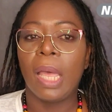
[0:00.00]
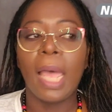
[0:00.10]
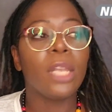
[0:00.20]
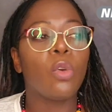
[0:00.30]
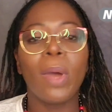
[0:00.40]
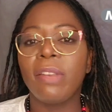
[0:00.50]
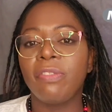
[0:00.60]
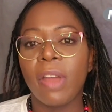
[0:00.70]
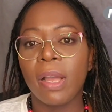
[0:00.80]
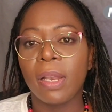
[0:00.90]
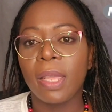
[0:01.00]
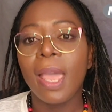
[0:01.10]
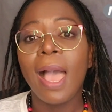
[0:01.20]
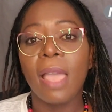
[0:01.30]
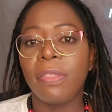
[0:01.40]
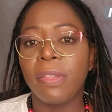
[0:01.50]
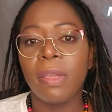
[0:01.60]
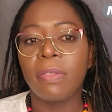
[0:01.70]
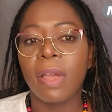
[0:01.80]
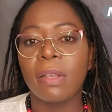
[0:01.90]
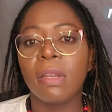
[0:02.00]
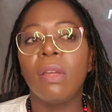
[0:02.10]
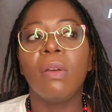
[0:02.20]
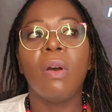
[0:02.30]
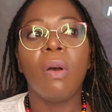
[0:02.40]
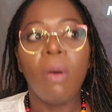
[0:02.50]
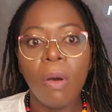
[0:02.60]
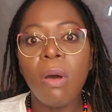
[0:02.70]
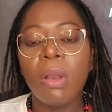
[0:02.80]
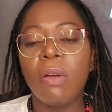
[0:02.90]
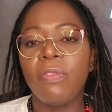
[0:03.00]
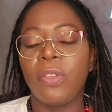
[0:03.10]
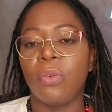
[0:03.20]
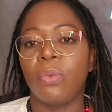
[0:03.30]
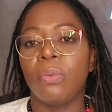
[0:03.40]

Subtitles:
And quite frankly, I think that all of you